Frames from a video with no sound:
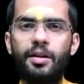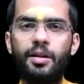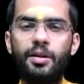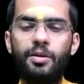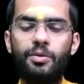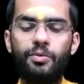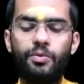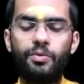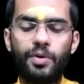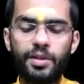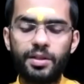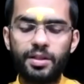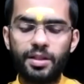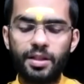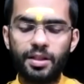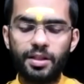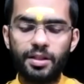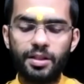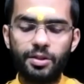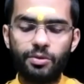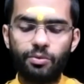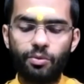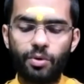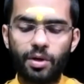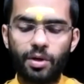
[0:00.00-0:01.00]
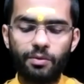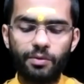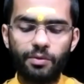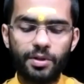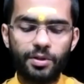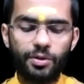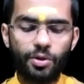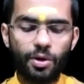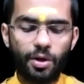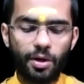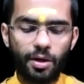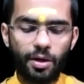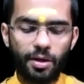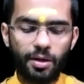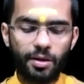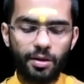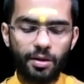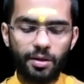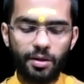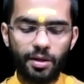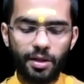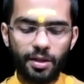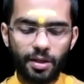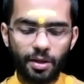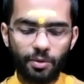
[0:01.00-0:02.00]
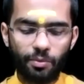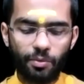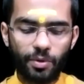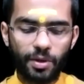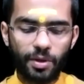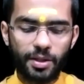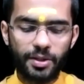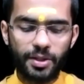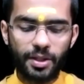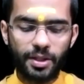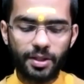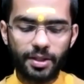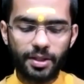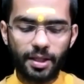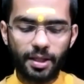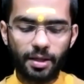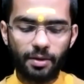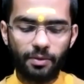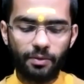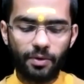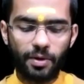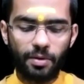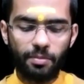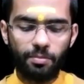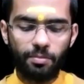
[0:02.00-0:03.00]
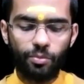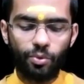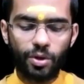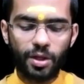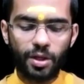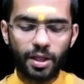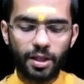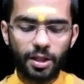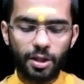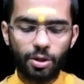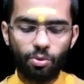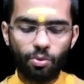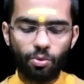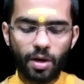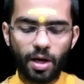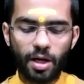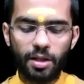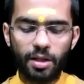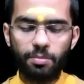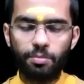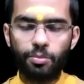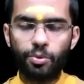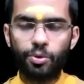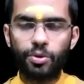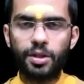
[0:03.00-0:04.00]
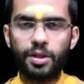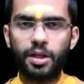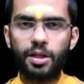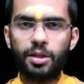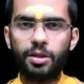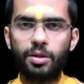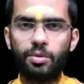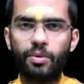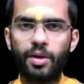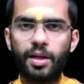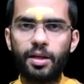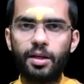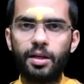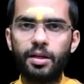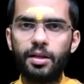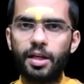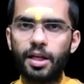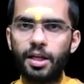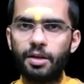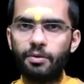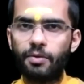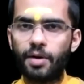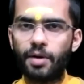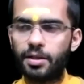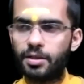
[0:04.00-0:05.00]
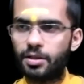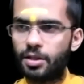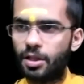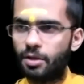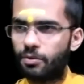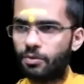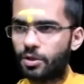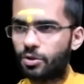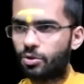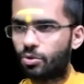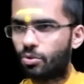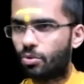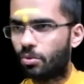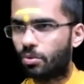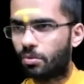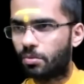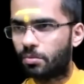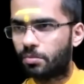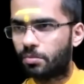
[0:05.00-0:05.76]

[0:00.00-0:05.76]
First is what we saw in the verse itself. Mukhatvat pruthatvena naivasti vastu.